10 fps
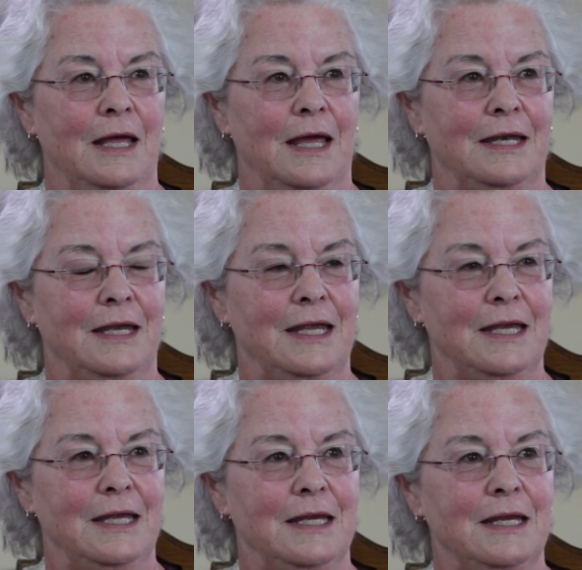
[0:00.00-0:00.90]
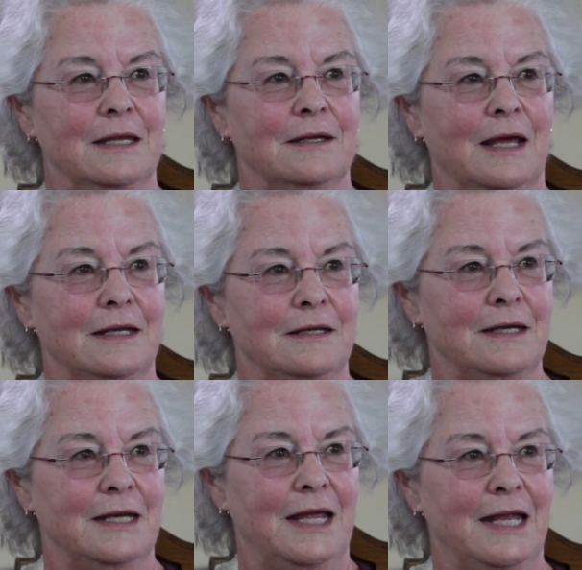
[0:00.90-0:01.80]
and he, in
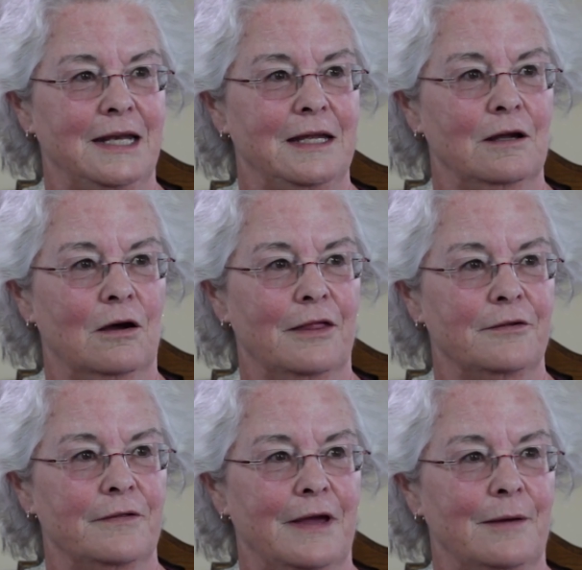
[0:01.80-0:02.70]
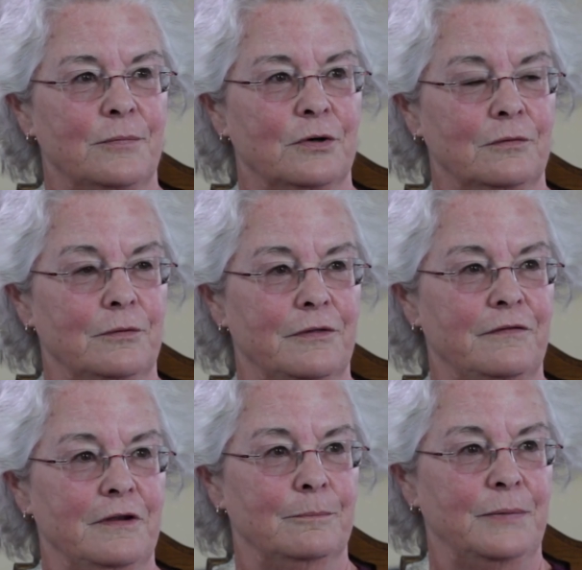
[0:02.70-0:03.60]
1980, authored that book with
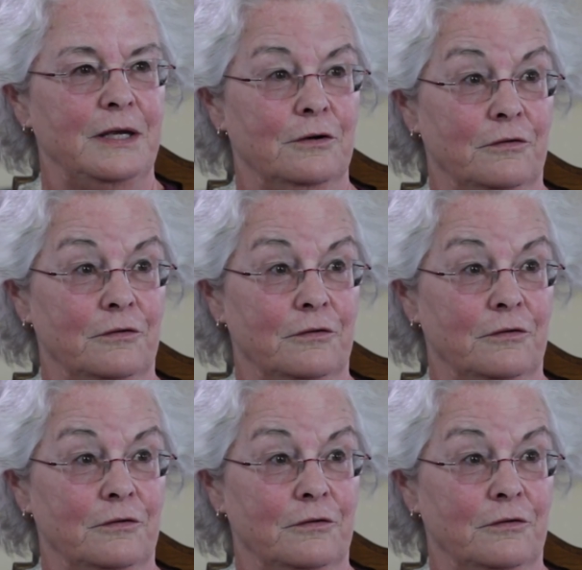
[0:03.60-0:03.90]
Peter